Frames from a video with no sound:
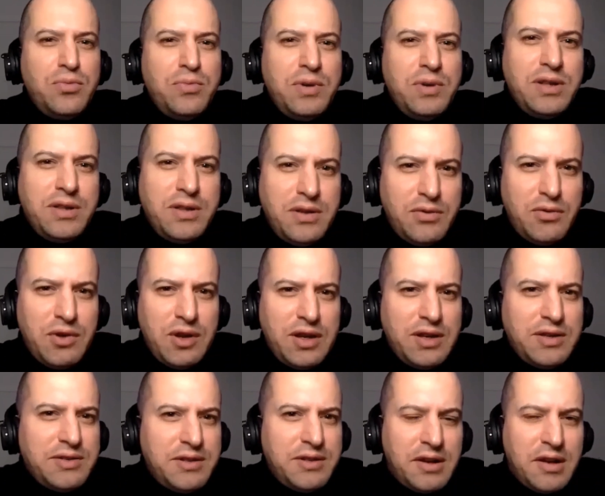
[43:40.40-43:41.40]
what do you mean
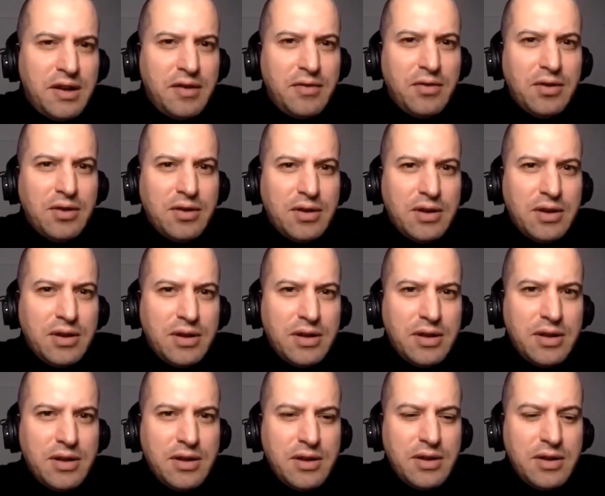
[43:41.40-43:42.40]
realistic level?
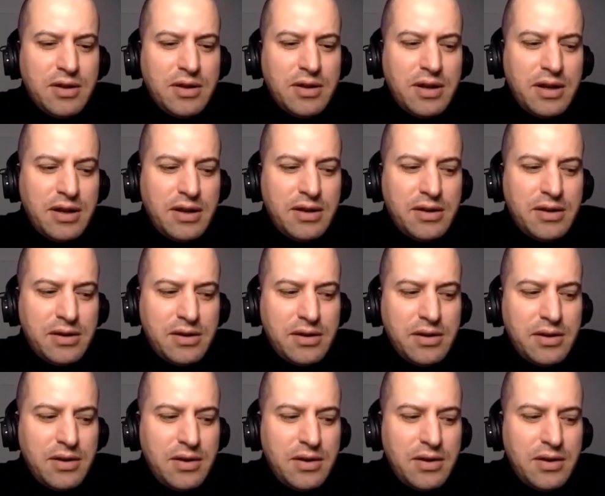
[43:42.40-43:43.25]
Like,